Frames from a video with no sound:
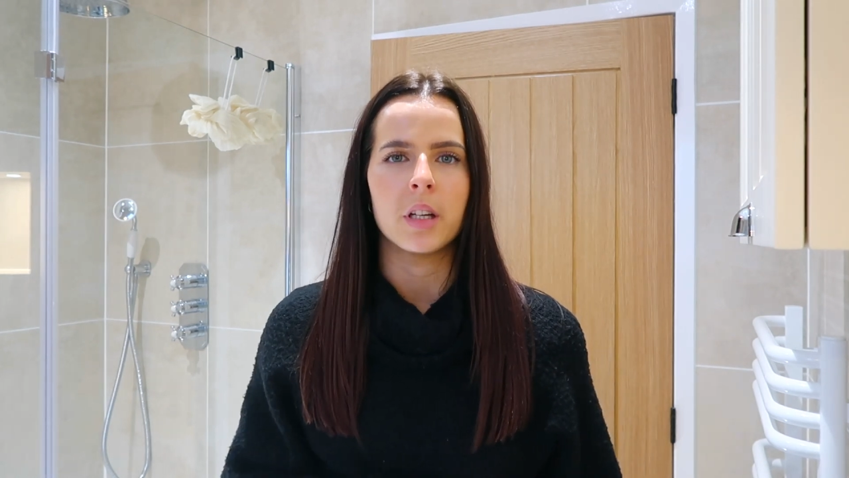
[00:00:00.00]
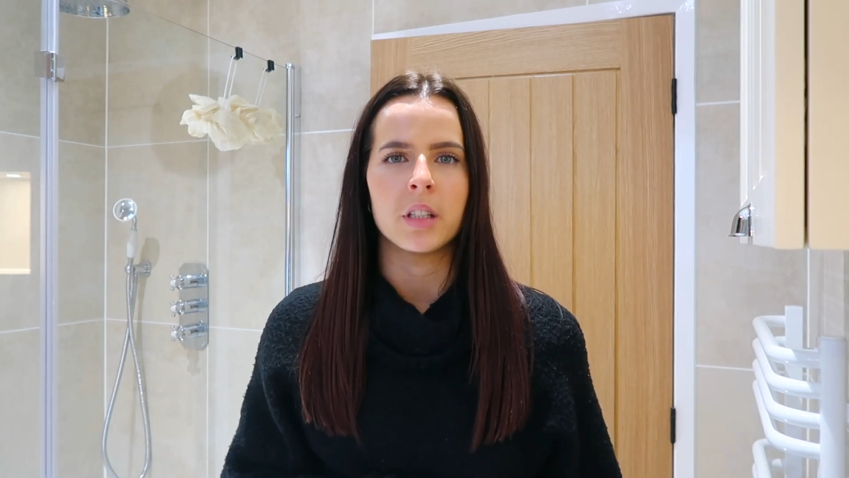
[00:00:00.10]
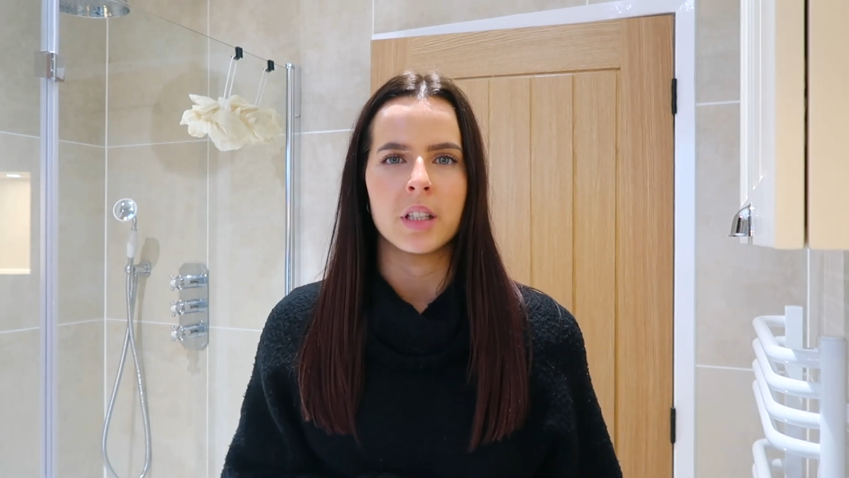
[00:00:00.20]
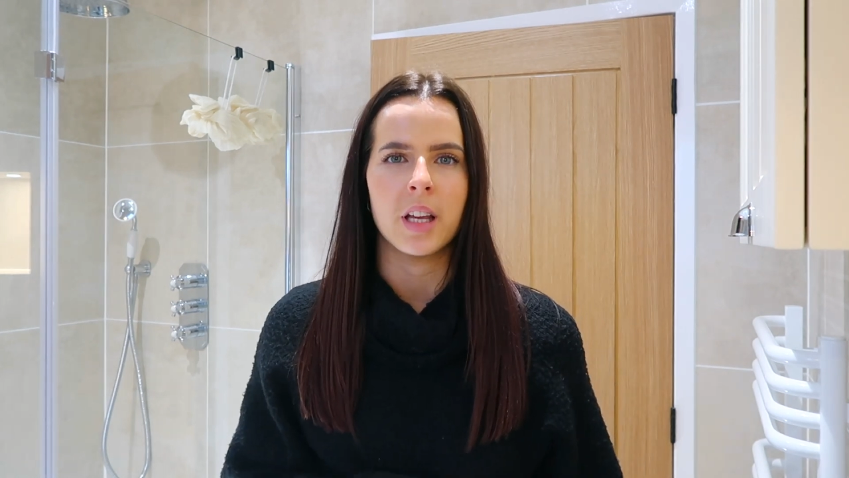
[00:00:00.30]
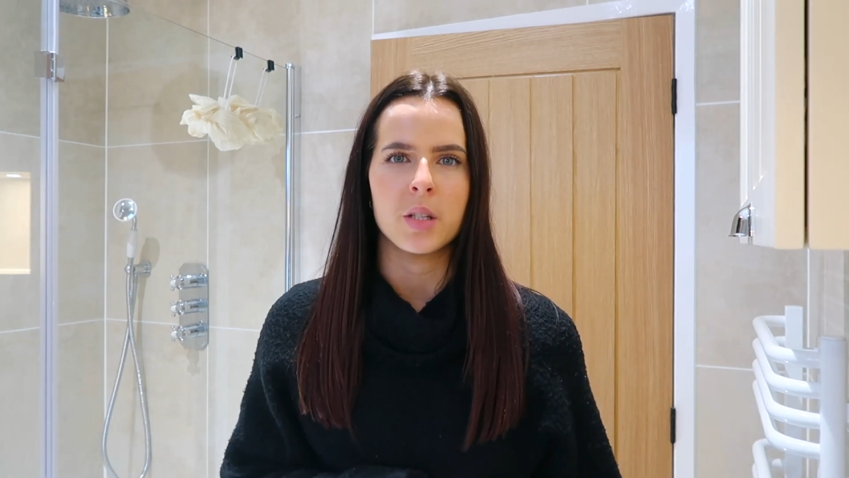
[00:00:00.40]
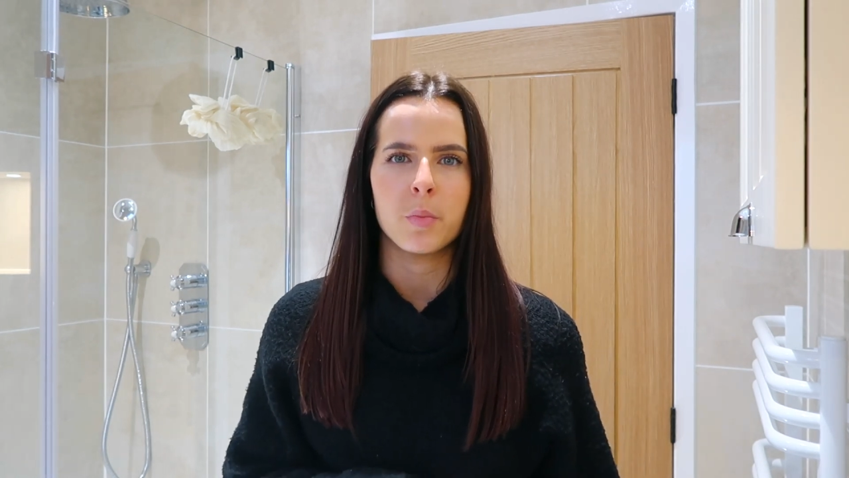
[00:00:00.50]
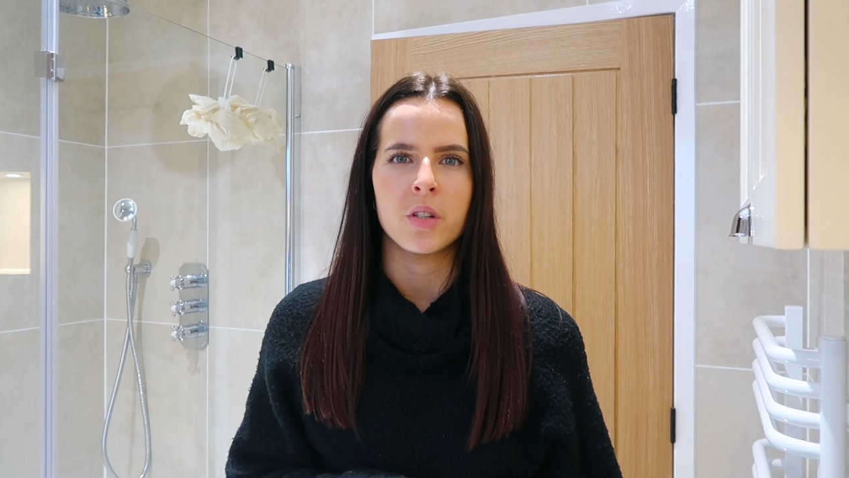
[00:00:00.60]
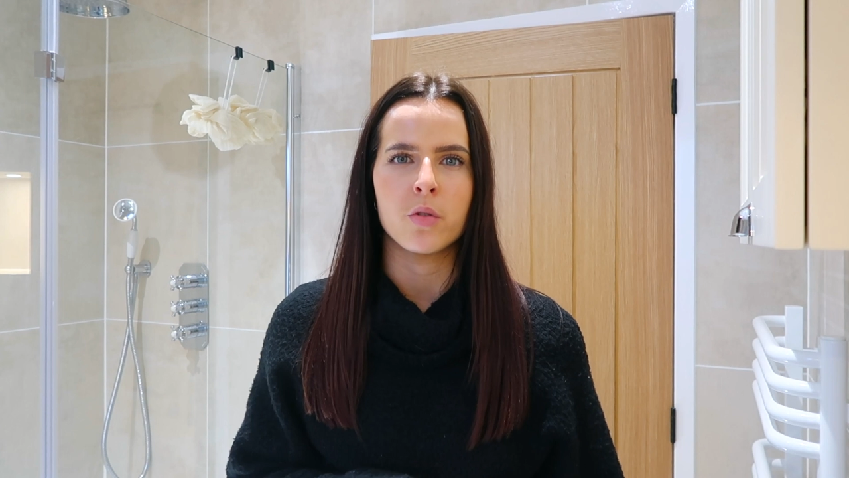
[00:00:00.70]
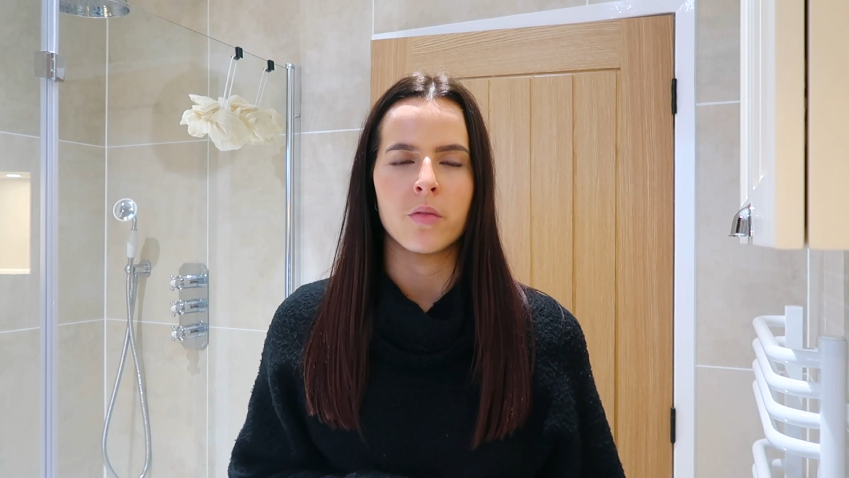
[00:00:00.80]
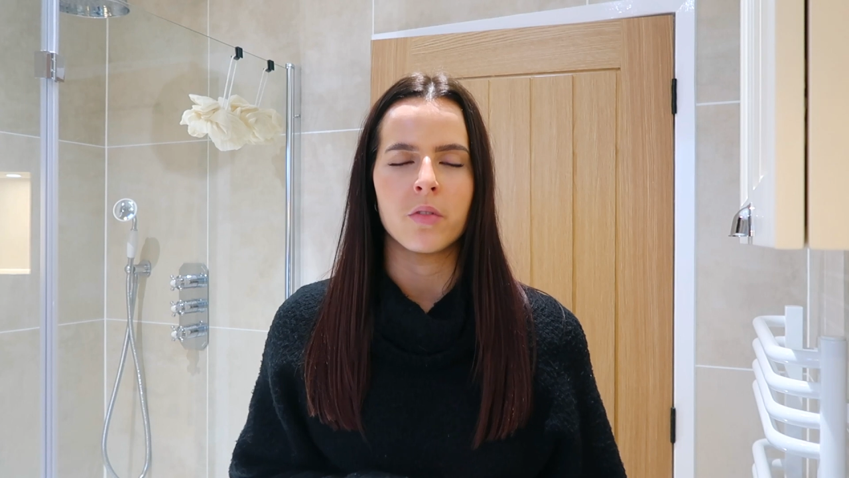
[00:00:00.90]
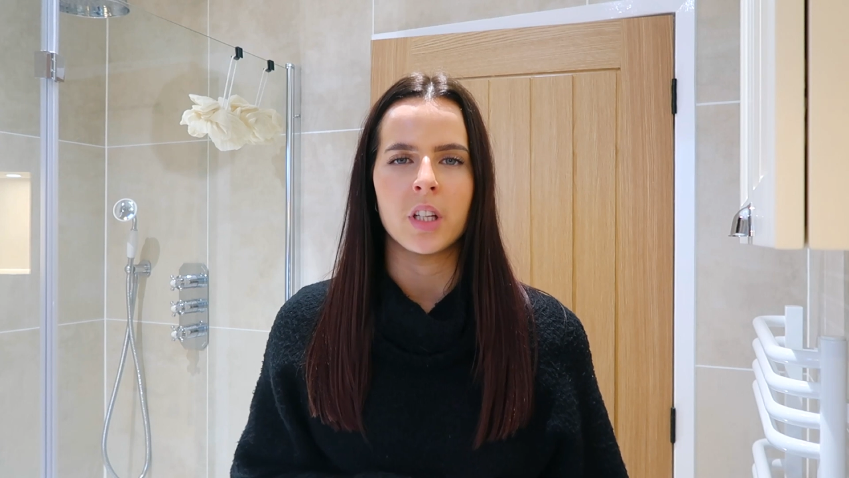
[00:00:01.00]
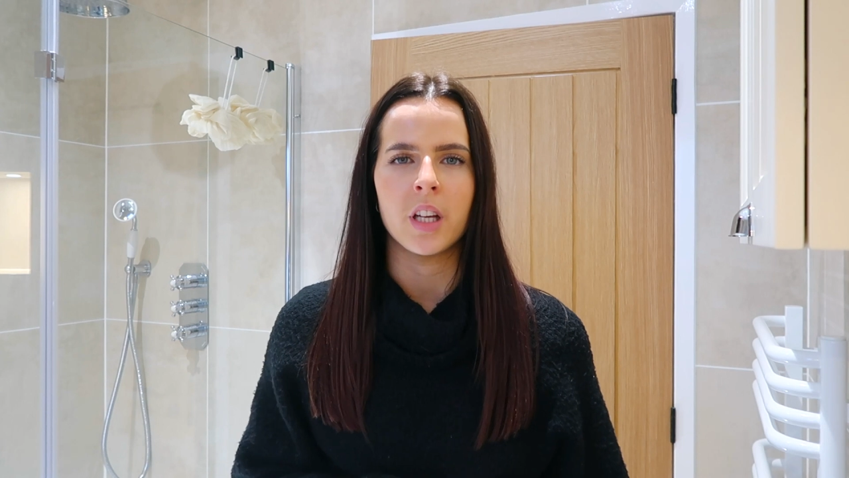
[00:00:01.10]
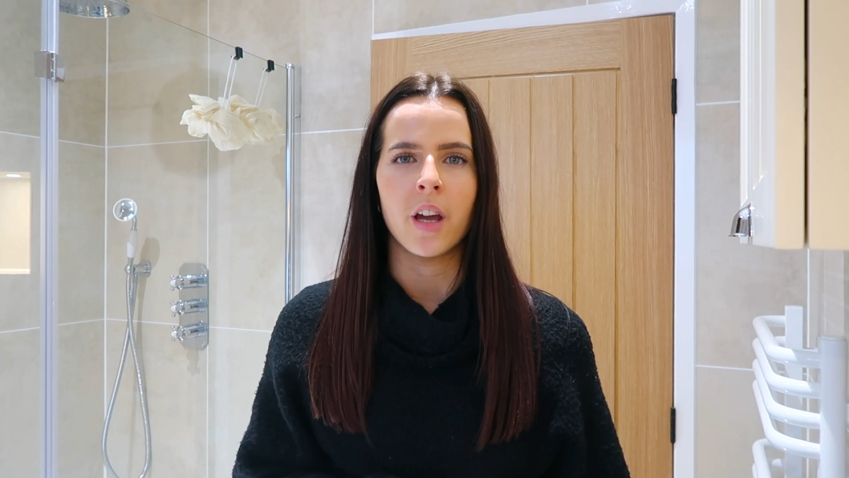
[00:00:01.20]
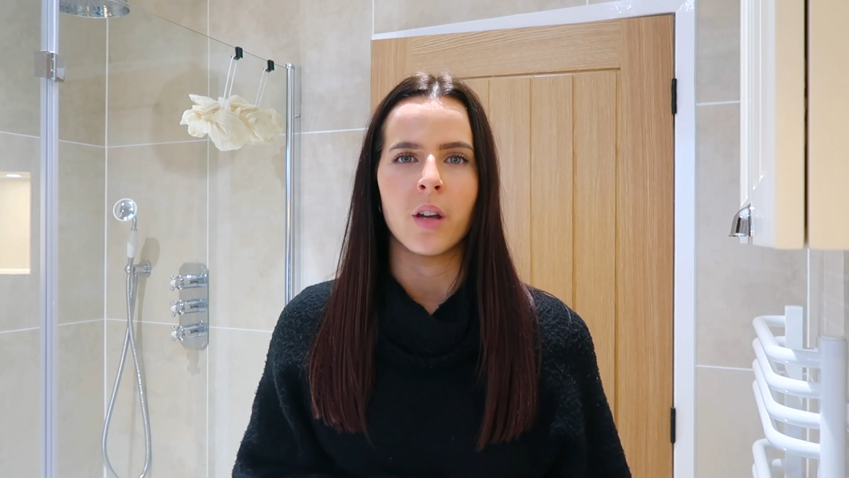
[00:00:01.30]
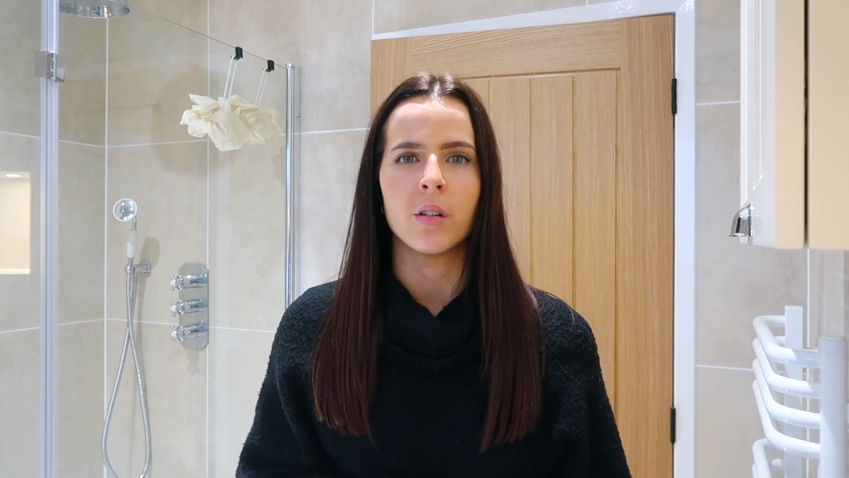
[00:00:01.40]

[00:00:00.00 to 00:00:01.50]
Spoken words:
and guest bedroom video.